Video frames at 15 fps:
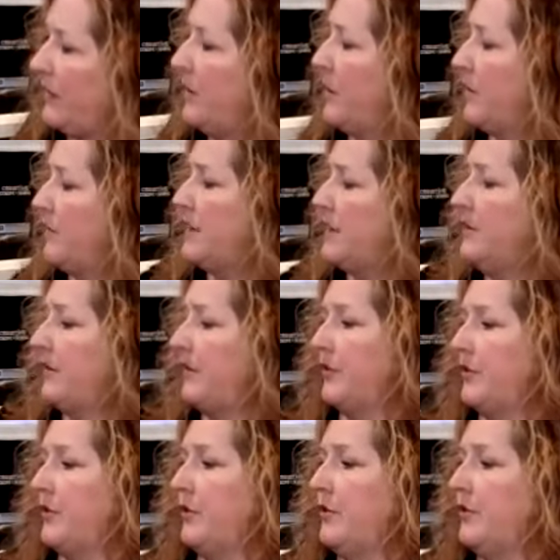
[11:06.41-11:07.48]
All right, so
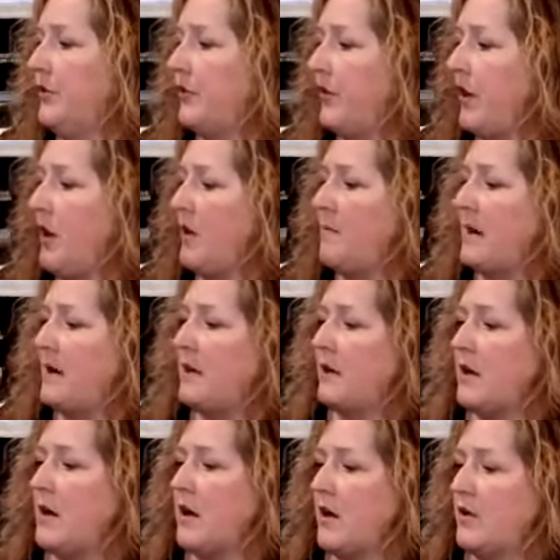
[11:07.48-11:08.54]
those are my
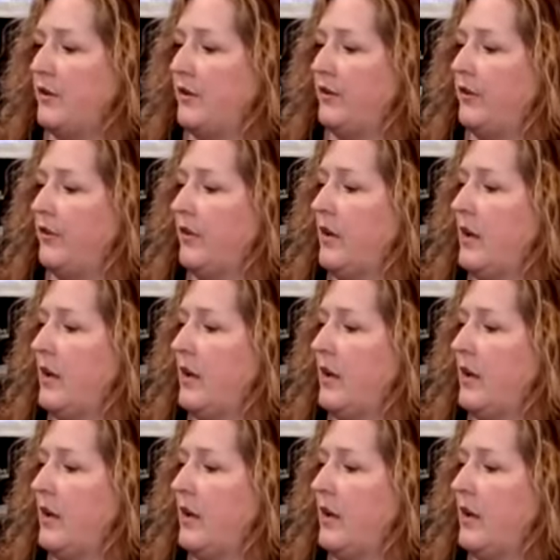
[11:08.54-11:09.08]
cards.